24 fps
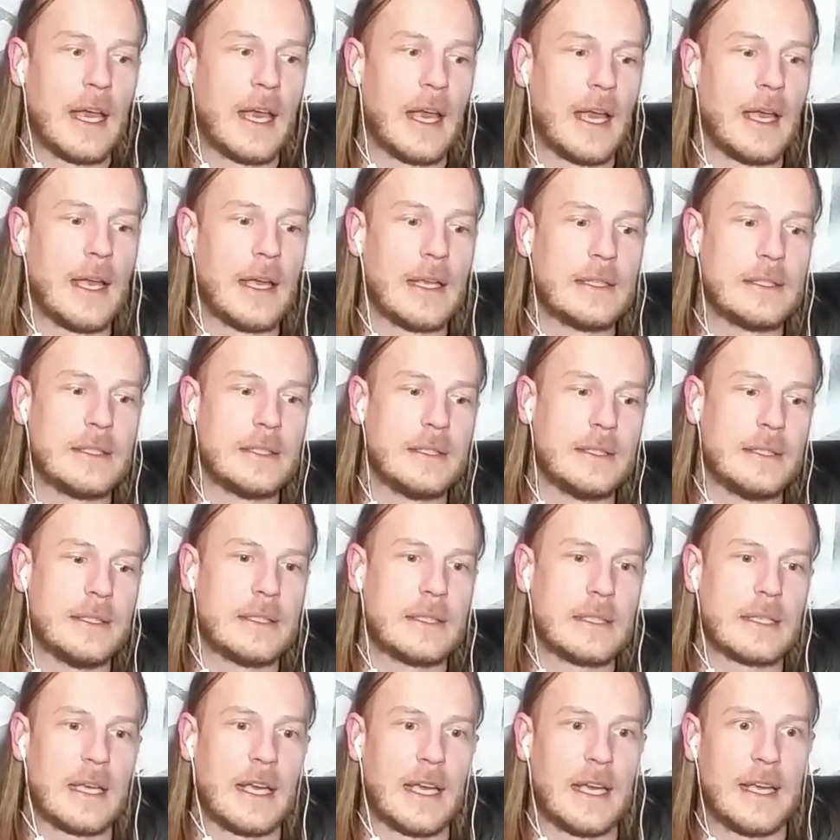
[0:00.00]
And
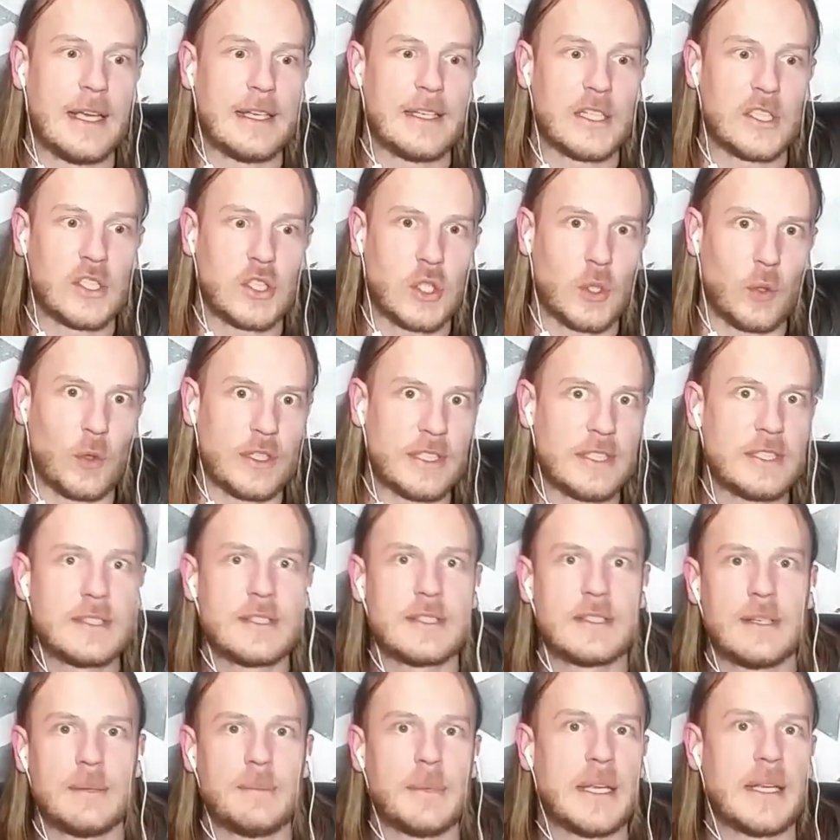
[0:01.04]
I had a
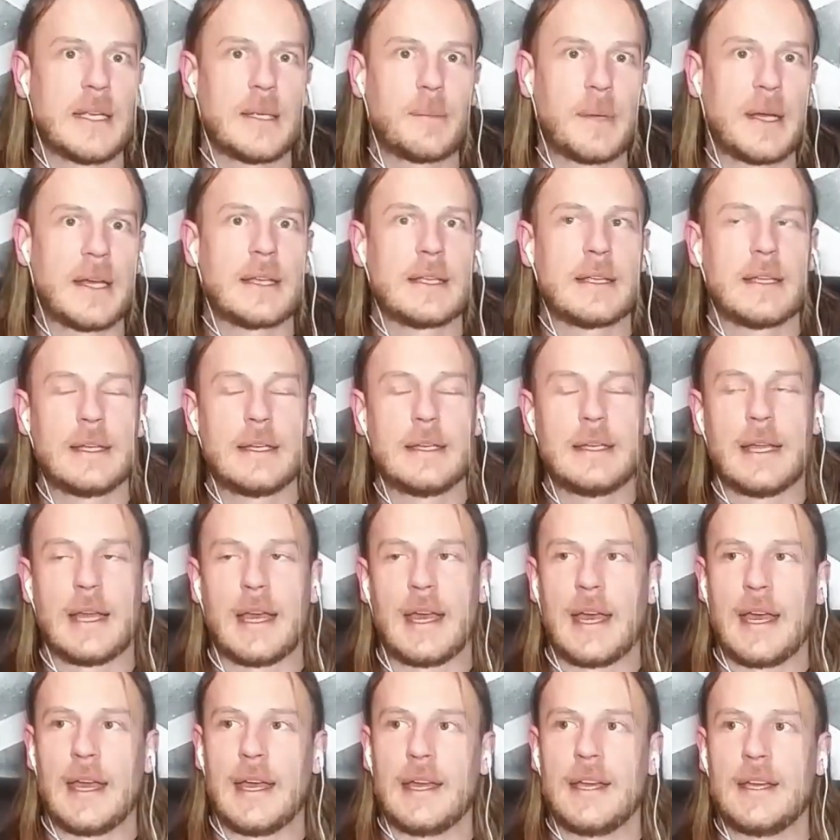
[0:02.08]
choice to make back then,
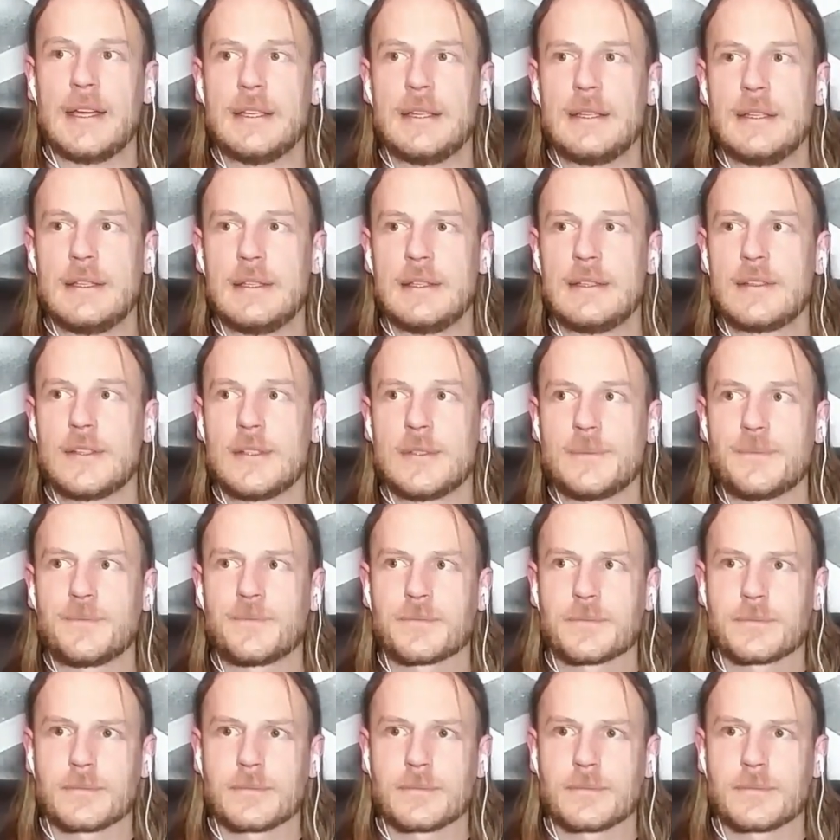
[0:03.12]
and